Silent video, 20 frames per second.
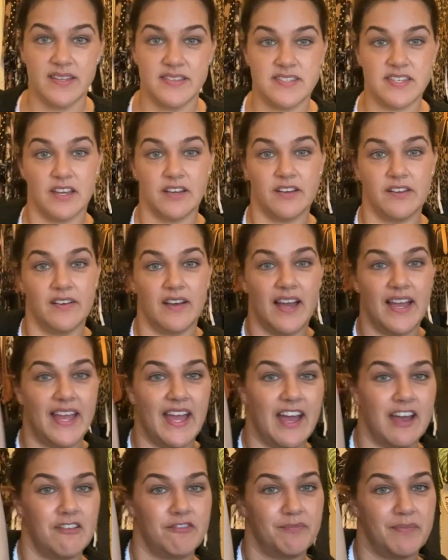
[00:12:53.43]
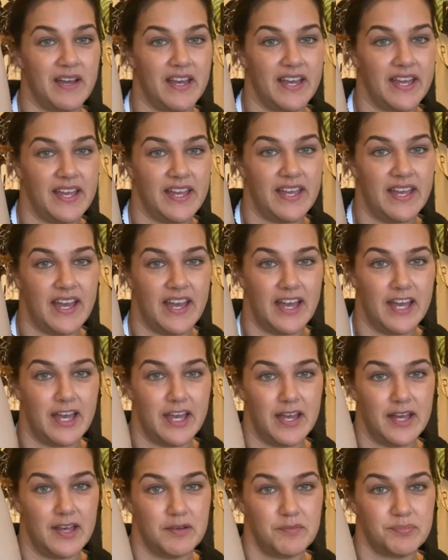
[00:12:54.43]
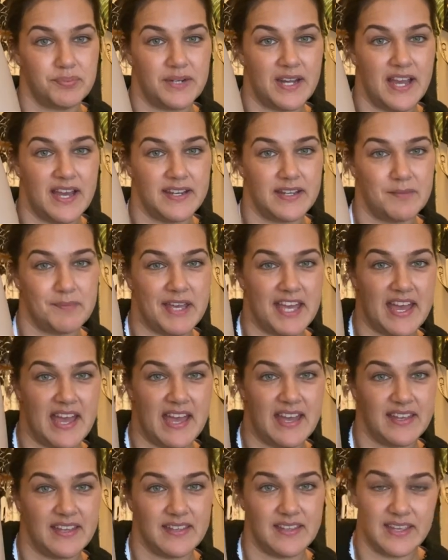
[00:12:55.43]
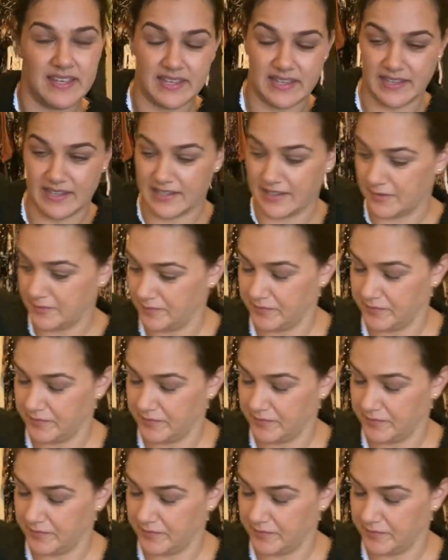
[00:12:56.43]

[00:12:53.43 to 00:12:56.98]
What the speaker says: So I have my Prada bag here,